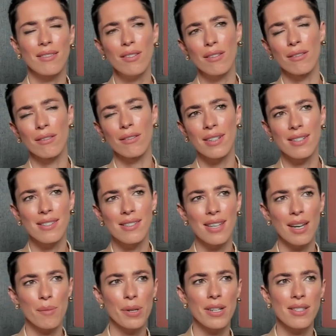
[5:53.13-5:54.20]
oh, is
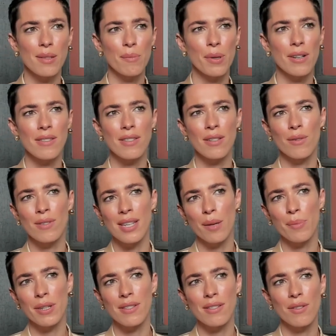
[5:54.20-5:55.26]
that person passing or is
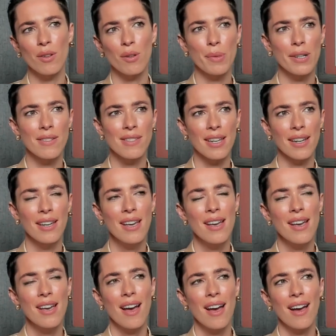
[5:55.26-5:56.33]
that person not passing?
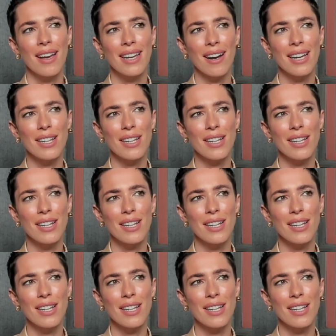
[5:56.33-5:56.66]
It,